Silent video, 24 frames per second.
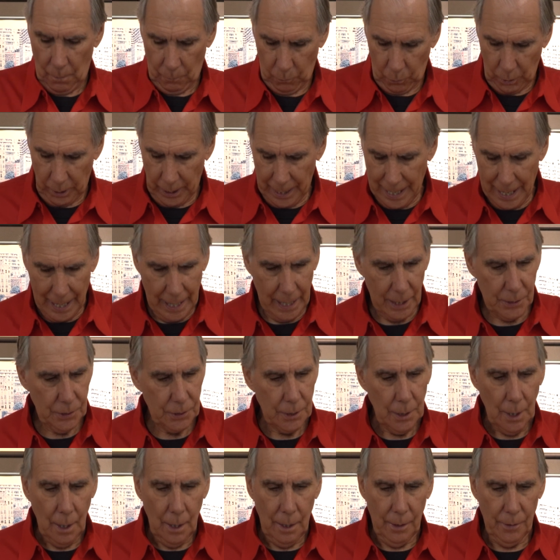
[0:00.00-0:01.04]

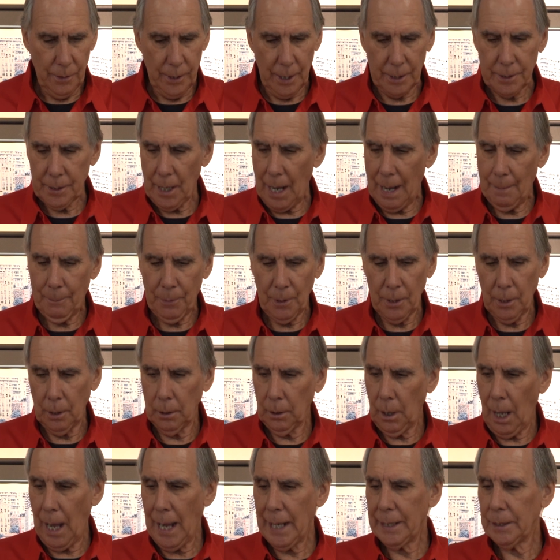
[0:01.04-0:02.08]
whereas the top of the
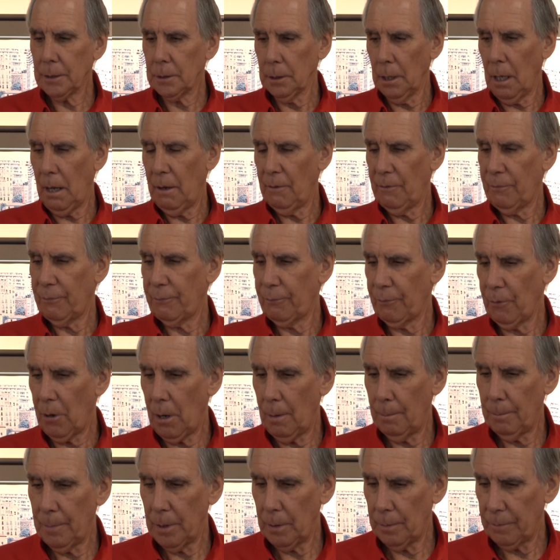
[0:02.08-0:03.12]
line glove
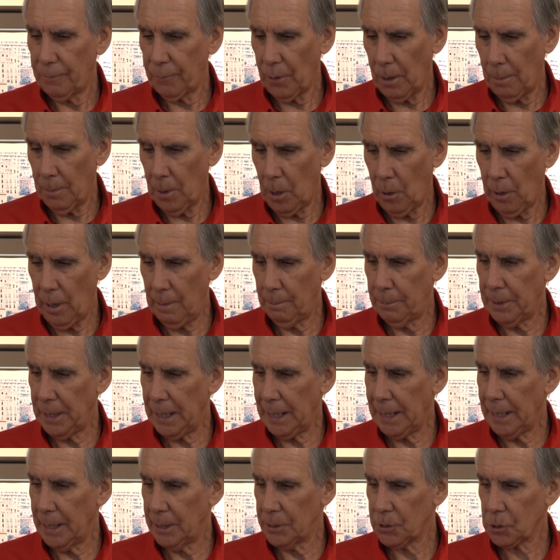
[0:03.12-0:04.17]
from, from OMP
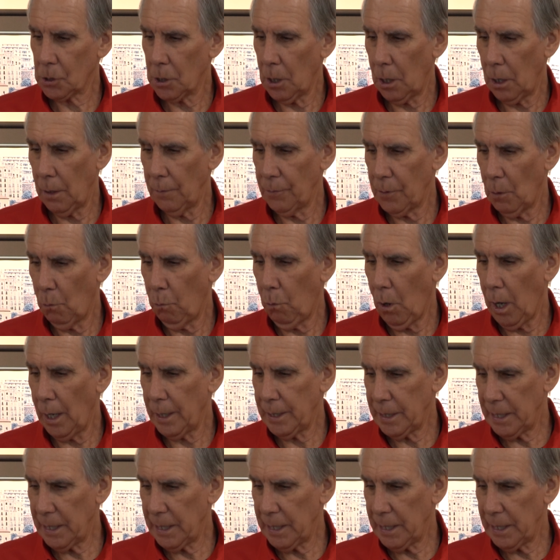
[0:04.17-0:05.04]
is called the 1